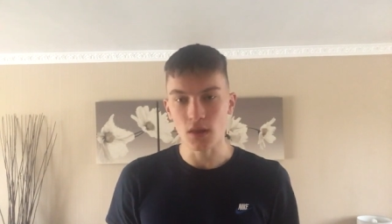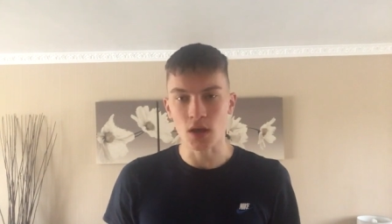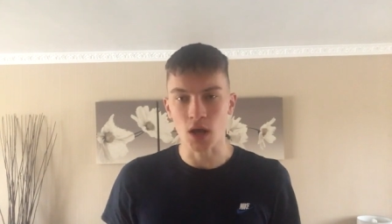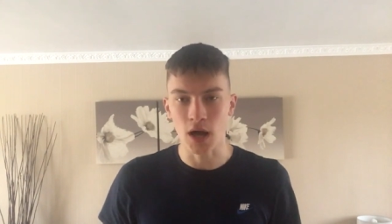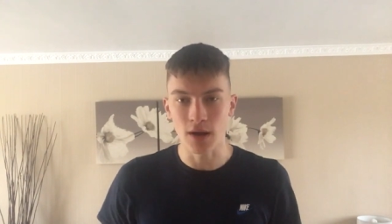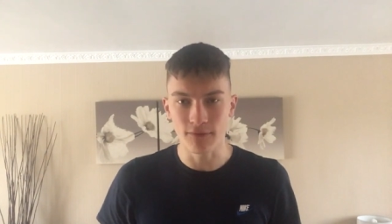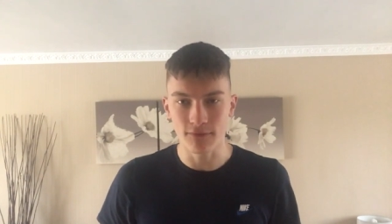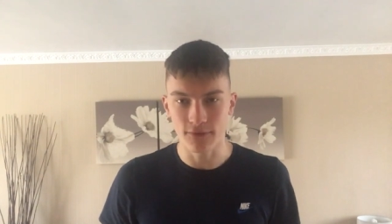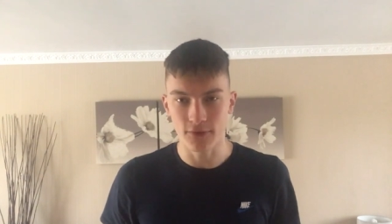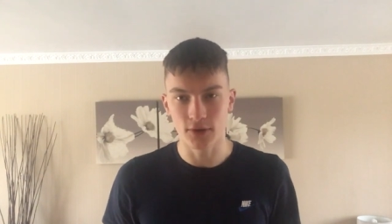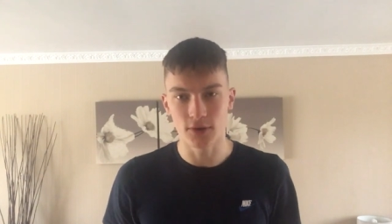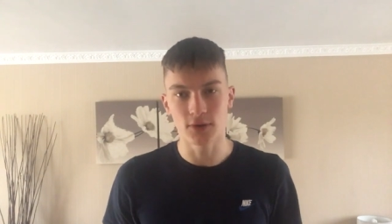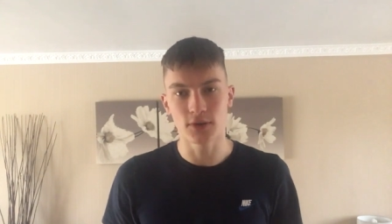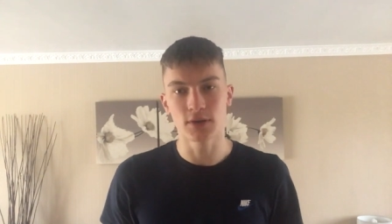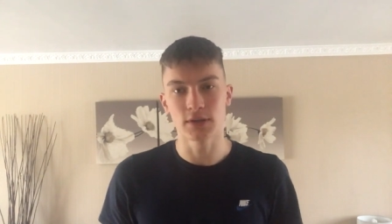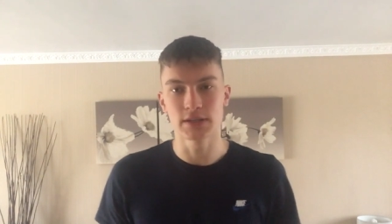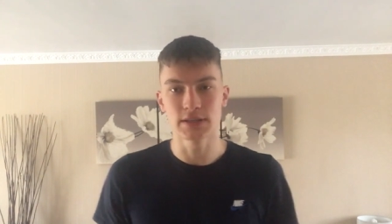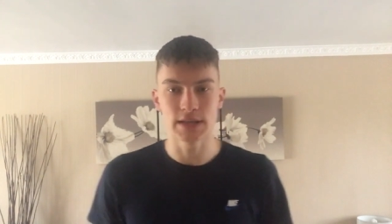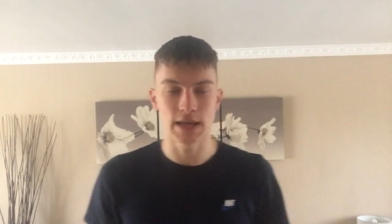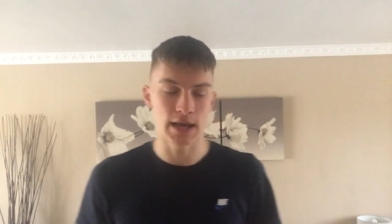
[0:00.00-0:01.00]
comfort, you
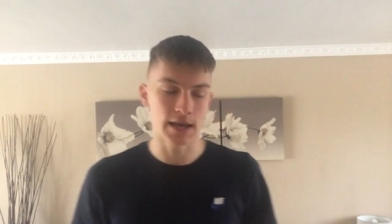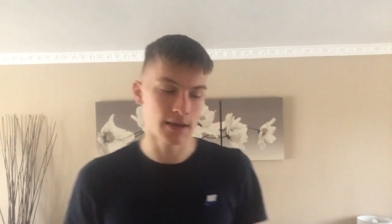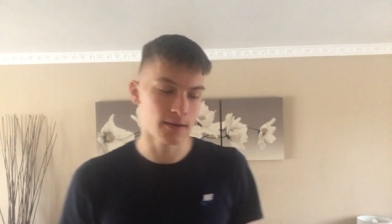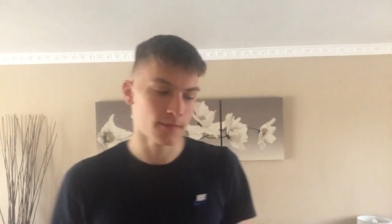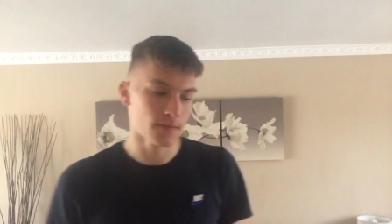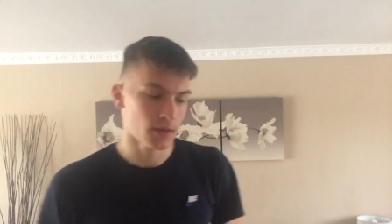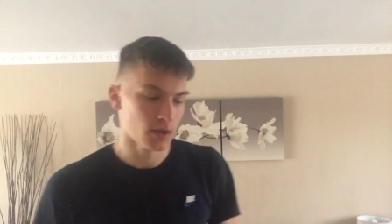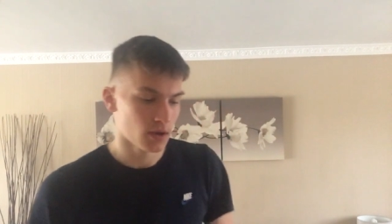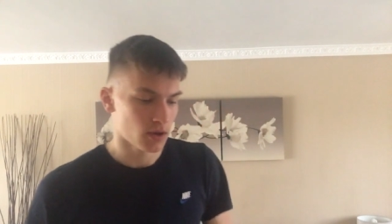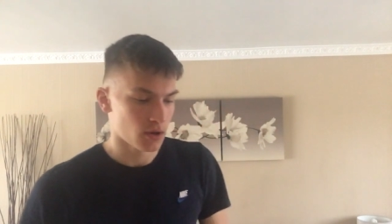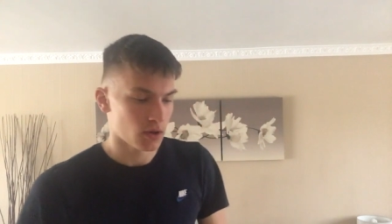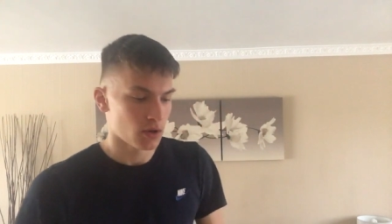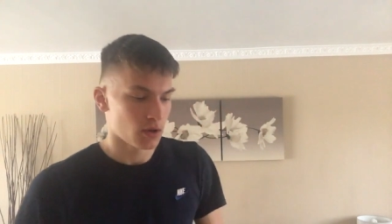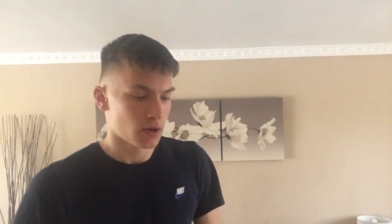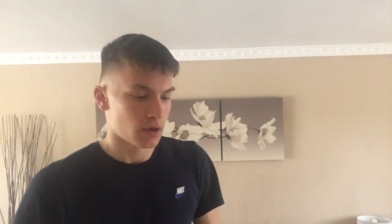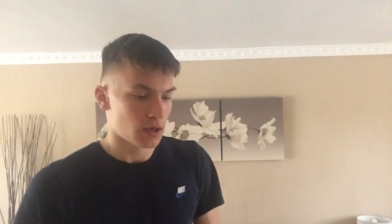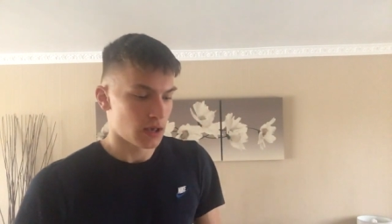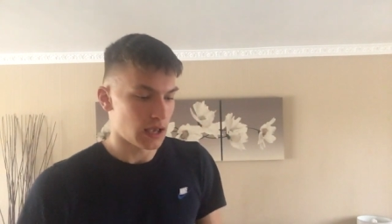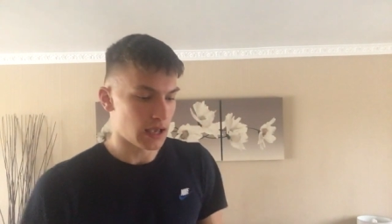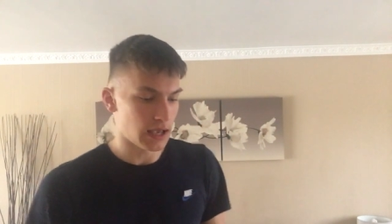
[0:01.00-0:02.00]
could say.
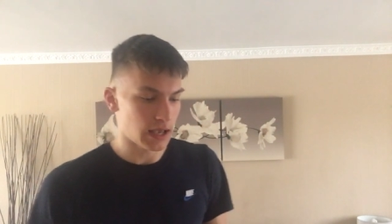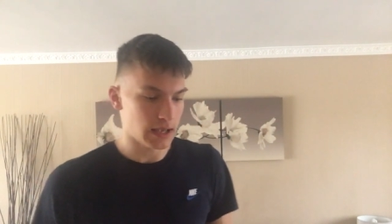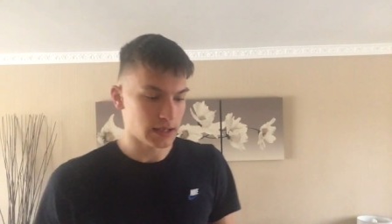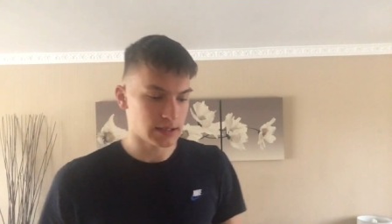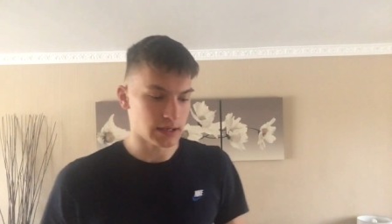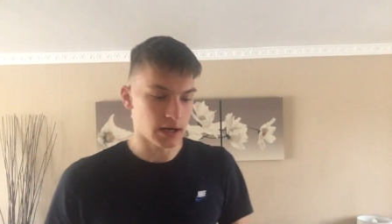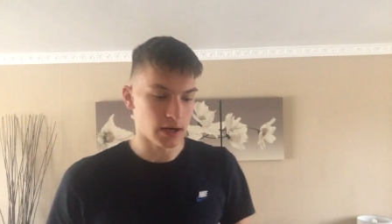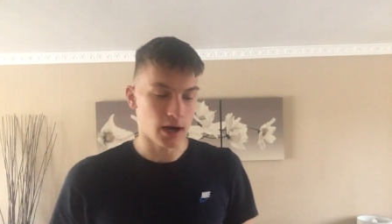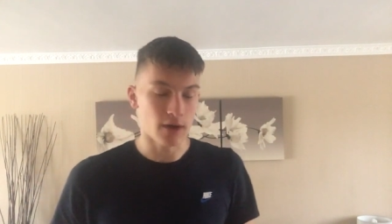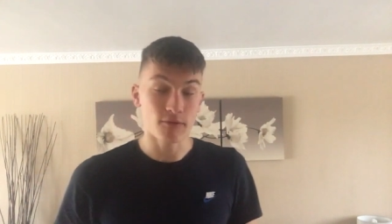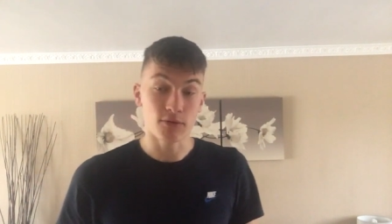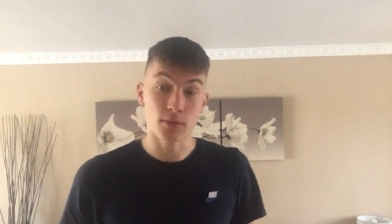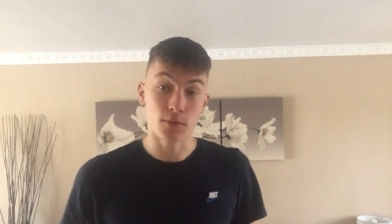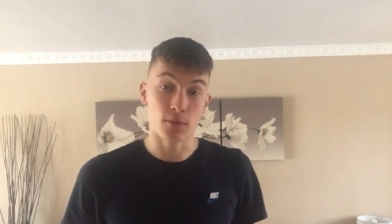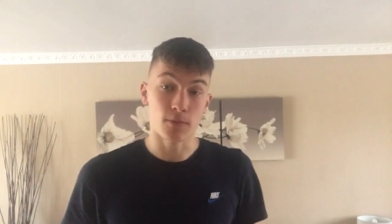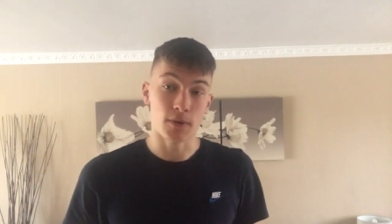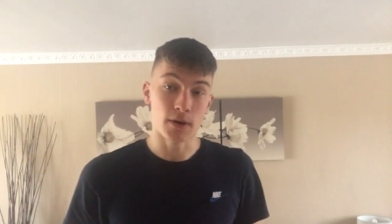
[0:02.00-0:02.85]
It's uncomfortable,